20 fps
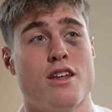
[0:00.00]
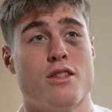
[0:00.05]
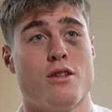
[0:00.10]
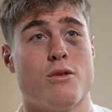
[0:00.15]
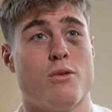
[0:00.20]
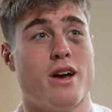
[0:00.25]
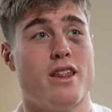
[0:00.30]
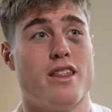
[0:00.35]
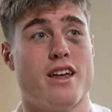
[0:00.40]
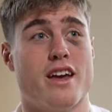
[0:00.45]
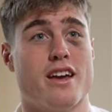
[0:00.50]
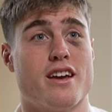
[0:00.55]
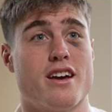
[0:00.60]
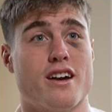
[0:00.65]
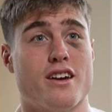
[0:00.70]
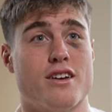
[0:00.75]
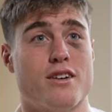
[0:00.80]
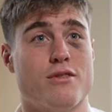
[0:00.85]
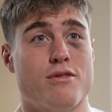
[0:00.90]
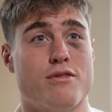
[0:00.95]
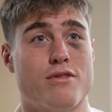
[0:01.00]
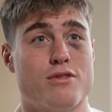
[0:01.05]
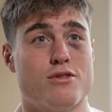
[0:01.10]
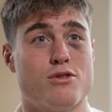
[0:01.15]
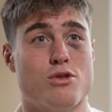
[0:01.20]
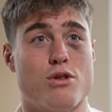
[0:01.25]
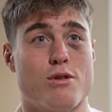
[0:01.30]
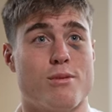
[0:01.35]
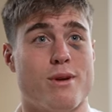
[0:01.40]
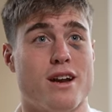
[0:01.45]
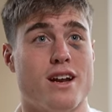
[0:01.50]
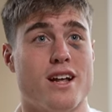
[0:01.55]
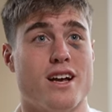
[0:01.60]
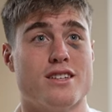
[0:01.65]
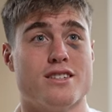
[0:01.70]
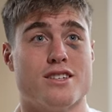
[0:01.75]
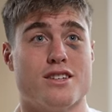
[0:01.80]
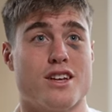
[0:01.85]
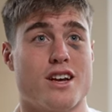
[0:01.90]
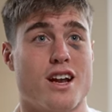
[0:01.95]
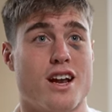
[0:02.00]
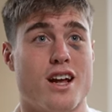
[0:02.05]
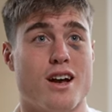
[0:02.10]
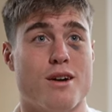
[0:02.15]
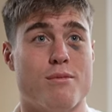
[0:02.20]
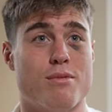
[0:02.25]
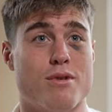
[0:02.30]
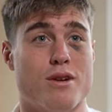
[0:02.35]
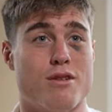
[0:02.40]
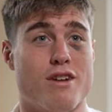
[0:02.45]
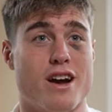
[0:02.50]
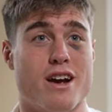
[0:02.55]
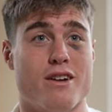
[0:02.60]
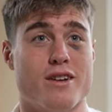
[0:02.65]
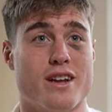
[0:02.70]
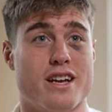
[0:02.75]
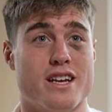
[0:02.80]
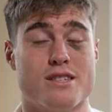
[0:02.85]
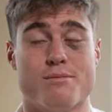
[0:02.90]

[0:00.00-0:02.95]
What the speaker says: the way they kind of talk about lads in the club around it.